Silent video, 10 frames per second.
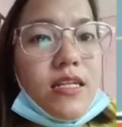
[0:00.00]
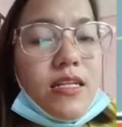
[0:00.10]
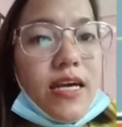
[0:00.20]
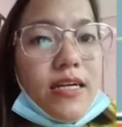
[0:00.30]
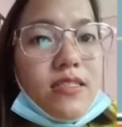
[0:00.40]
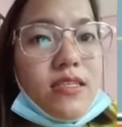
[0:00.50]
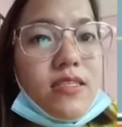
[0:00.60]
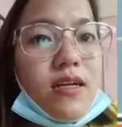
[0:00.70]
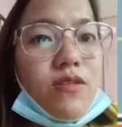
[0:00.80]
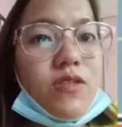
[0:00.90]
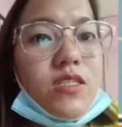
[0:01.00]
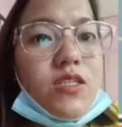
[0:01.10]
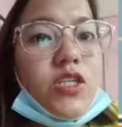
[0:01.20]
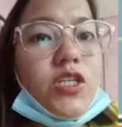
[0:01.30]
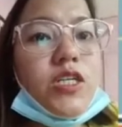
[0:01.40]
Next is Lagos,
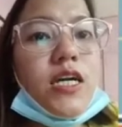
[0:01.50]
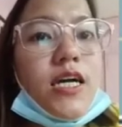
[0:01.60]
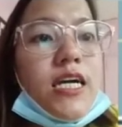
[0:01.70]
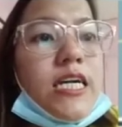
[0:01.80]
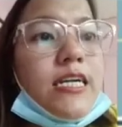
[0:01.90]
Nigeria.